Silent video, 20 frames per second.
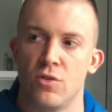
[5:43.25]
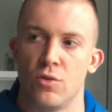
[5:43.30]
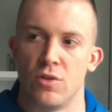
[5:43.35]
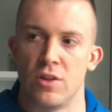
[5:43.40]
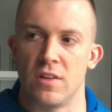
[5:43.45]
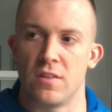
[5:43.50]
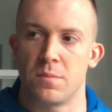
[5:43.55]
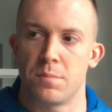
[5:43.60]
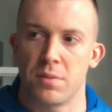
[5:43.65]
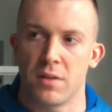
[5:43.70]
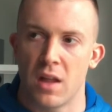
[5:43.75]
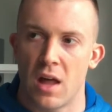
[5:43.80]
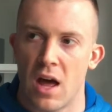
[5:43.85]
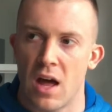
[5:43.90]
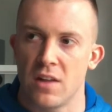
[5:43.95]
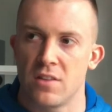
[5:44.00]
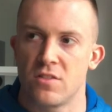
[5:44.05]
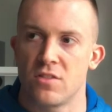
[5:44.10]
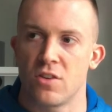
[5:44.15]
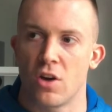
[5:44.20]
These
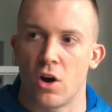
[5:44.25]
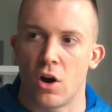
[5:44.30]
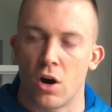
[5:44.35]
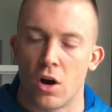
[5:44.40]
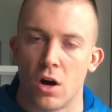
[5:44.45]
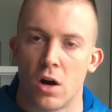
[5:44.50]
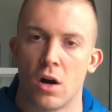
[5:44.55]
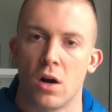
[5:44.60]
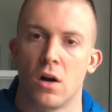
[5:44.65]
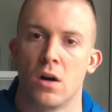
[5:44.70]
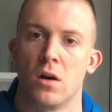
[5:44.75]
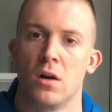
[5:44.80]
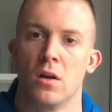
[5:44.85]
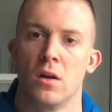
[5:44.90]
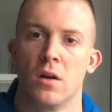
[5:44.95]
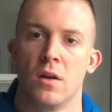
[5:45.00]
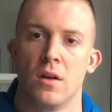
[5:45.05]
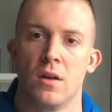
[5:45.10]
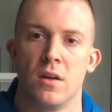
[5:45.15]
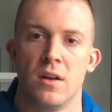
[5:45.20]
plots are
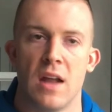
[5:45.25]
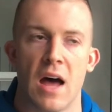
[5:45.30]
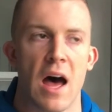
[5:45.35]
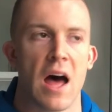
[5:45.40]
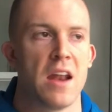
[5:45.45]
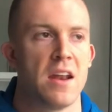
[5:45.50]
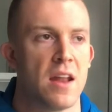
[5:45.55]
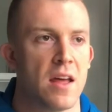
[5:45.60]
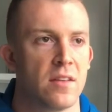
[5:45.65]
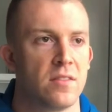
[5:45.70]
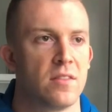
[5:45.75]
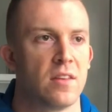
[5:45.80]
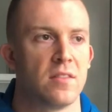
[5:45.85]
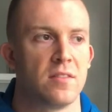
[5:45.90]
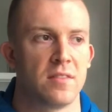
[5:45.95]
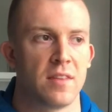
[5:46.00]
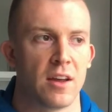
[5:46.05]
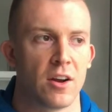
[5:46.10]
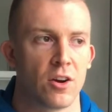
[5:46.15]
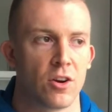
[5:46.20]
not
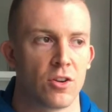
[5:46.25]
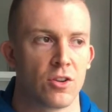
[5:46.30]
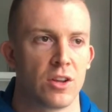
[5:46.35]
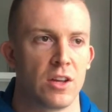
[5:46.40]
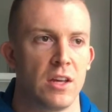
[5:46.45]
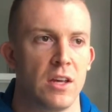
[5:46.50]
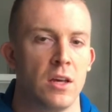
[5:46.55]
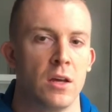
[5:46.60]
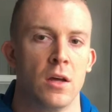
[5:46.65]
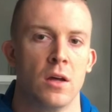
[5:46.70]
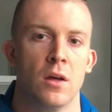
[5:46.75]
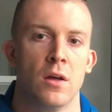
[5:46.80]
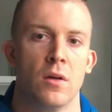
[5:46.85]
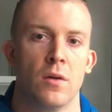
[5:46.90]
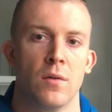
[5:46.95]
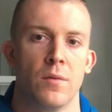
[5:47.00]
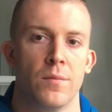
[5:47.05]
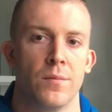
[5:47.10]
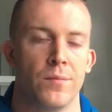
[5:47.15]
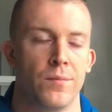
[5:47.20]
necessarily
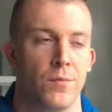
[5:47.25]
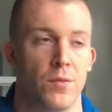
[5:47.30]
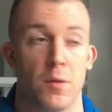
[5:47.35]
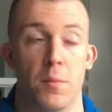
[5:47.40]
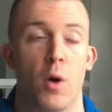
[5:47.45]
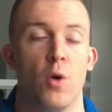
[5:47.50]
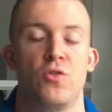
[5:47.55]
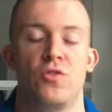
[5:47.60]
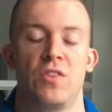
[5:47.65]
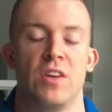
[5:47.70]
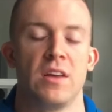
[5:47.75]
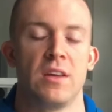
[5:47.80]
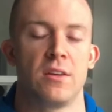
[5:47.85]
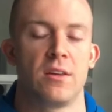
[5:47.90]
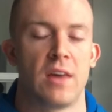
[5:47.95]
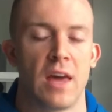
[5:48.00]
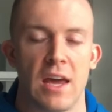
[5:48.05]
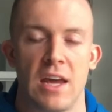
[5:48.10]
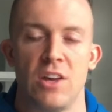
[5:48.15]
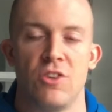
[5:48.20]
the most
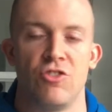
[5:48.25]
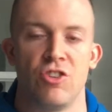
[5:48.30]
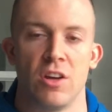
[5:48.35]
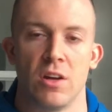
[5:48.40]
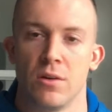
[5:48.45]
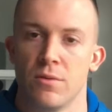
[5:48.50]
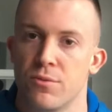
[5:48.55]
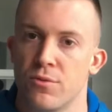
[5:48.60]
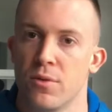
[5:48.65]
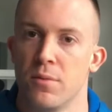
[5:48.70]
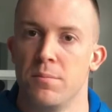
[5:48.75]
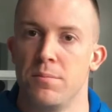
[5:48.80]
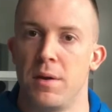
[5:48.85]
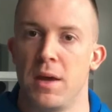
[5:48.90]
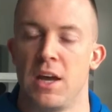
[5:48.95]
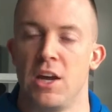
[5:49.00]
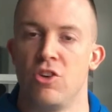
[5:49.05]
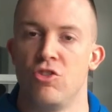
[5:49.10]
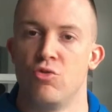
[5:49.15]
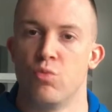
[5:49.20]
engaging from
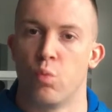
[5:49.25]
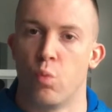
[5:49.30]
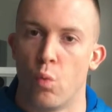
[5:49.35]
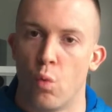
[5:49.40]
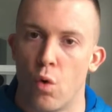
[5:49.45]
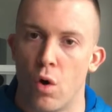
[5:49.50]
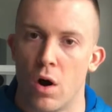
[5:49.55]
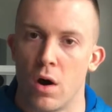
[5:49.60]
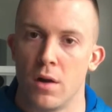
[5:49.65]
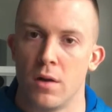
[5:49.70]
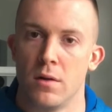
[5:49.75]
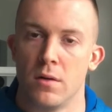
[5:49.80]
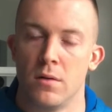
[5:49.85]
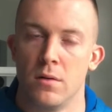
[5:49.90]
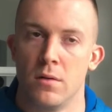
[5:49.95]
page 1.